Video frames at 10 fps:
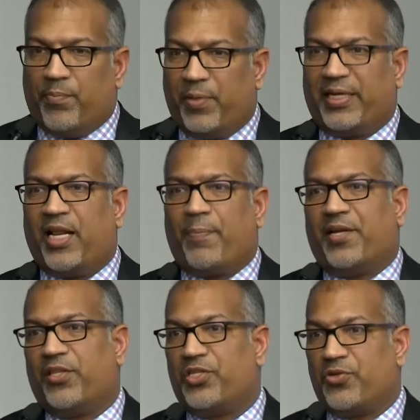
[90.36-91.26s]
But getting
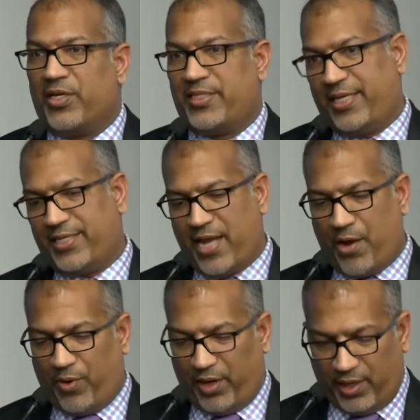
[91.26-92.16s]
back to the Strong Cities
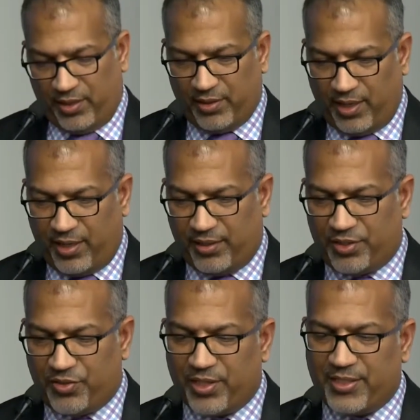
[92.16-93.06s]
Network, the
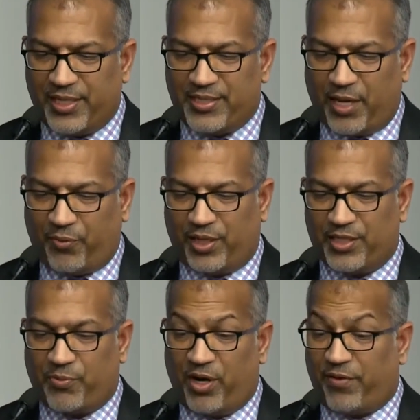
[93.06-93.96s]
Strong Cities Network
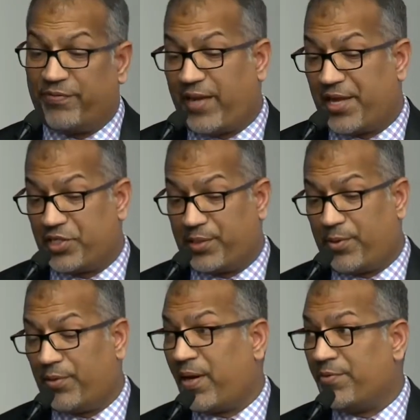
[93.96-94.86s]
is one of our flagship
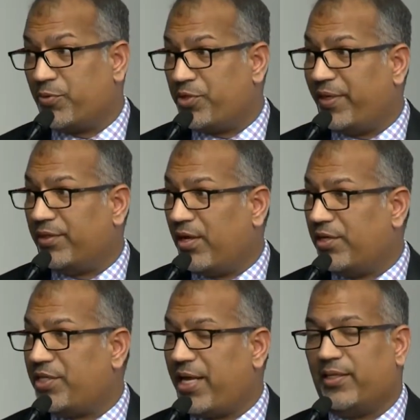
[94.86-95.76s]
programs, which we
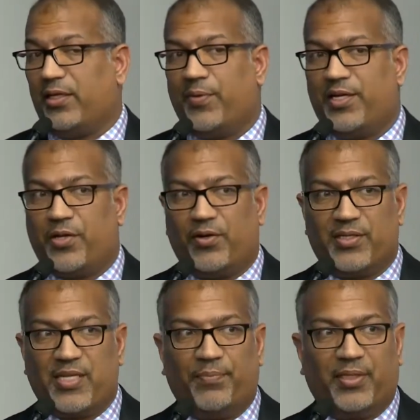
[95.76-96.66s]
launched at the UN General
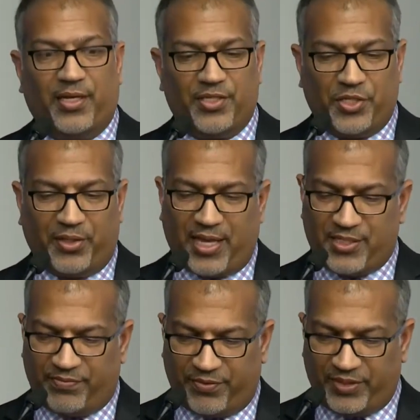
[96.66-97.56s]
Assembly in
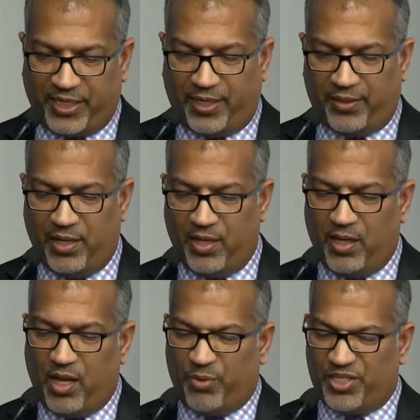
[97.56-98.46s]
2015.
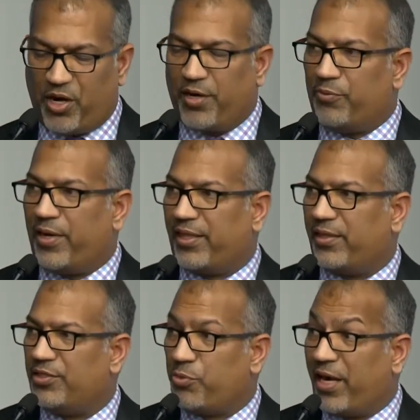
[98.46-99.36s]
We started
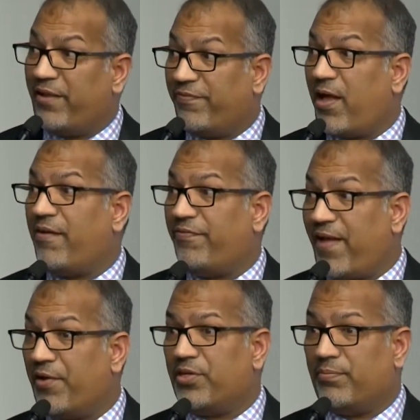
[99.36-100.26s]
with 25
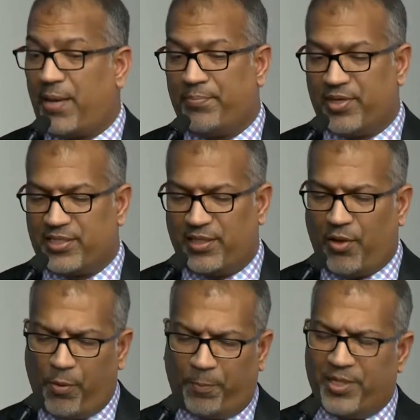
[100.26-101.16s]
founder members, and the
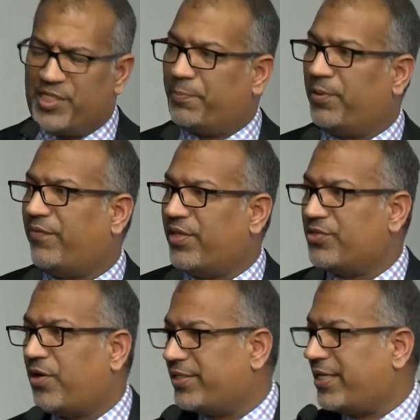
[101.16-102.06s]
whole principle of the
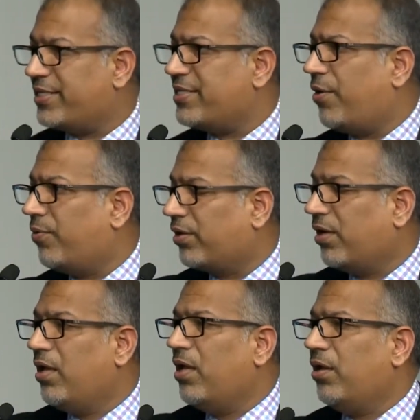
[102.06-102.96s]
Strong Cities Network
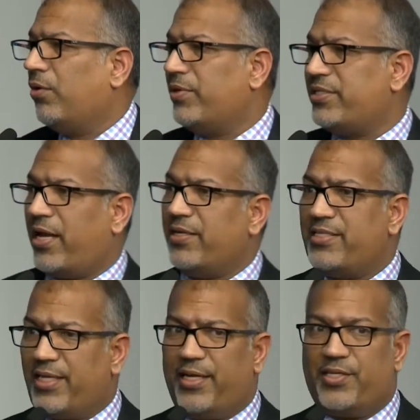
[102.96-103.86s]
was that
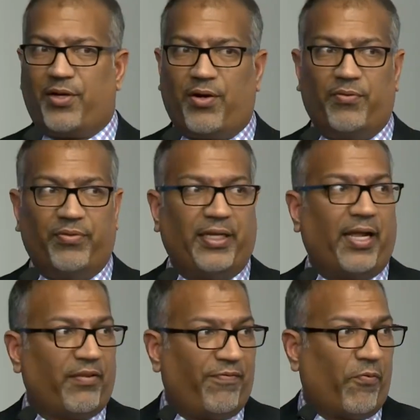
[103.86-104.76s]
cities are really
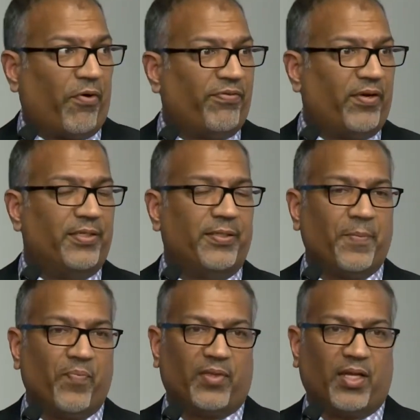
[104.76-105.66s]
at the forefront
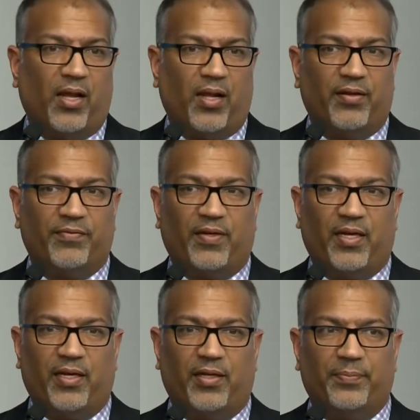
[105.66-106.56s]
of,
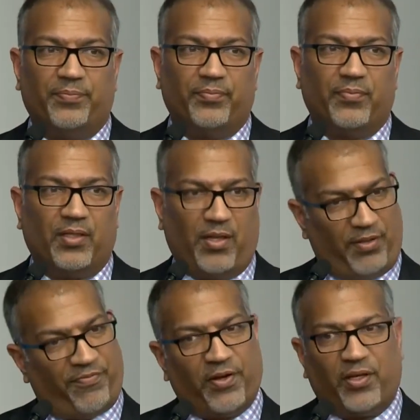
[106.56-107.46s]

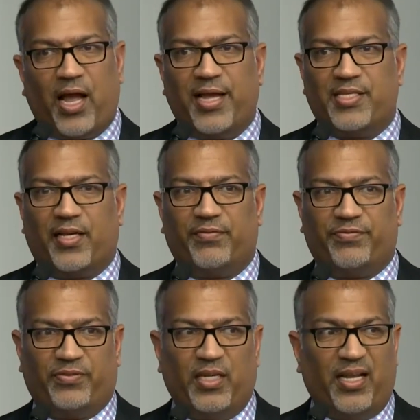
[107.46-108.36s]
the front lines
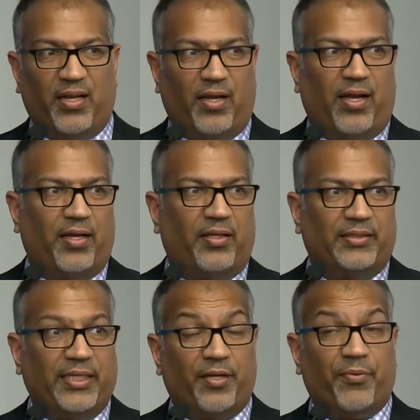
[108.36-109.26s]
of
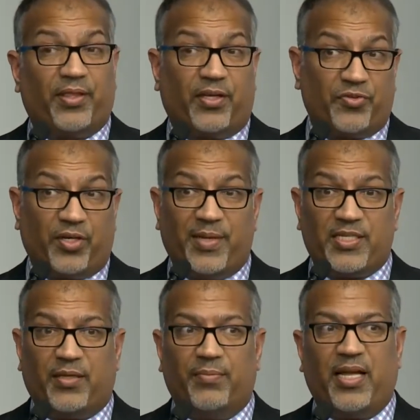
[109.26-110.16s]
dealing with
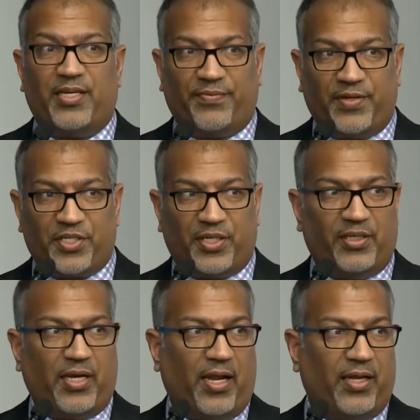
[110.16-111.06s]
extremism and
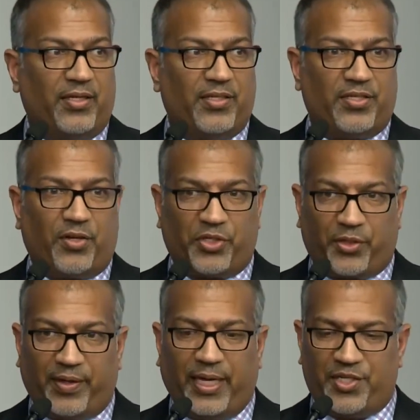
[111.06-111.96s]
division and social
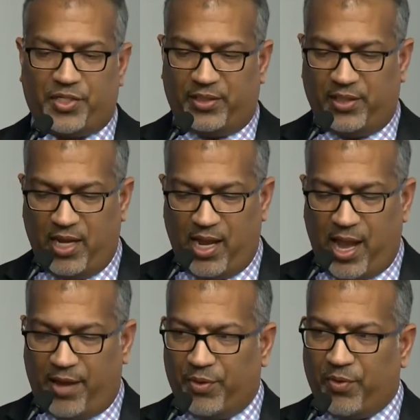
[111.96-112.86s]
cohesion,
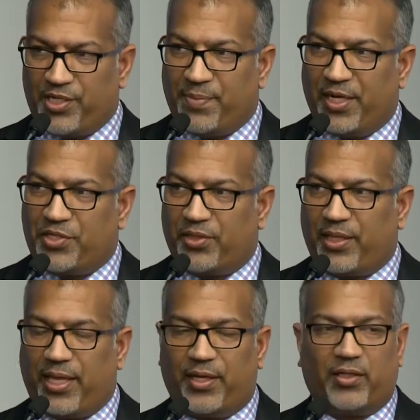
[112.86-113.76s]
and we wanted to make sure
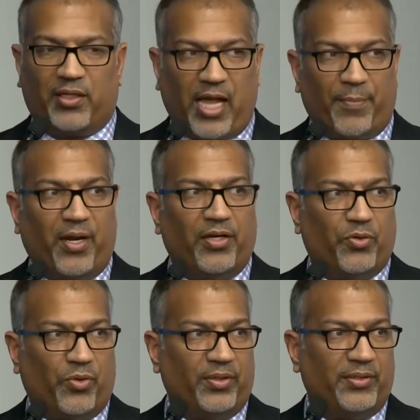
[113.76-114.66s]
that they could collaborate and
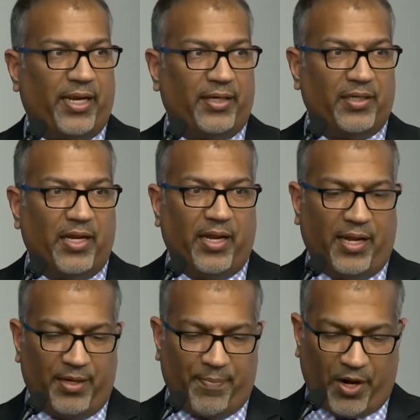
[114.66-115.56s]
coordinate
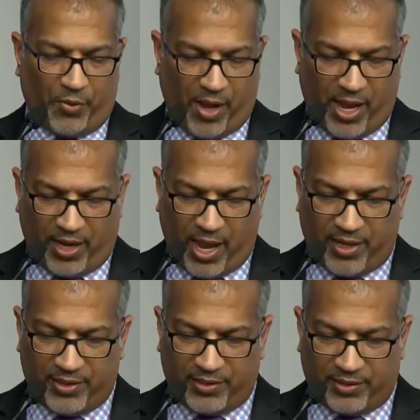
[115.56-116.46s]
in a better way,
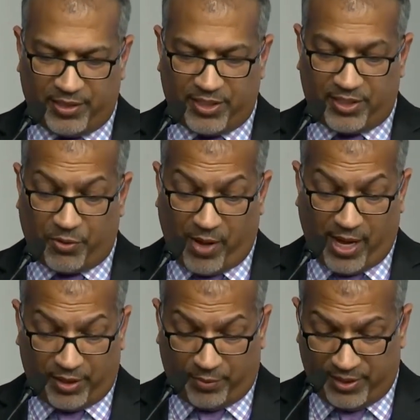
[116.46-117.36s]
and this is the
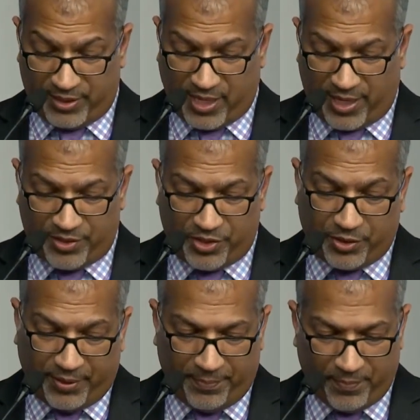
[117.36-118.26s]
way that we decided to
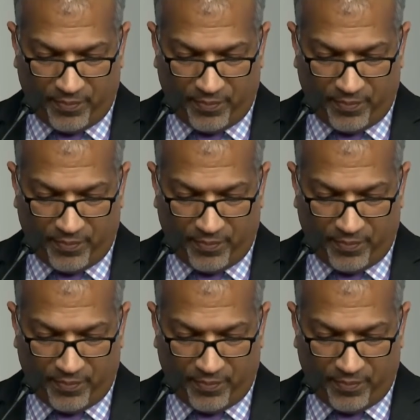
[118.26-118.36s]
do it.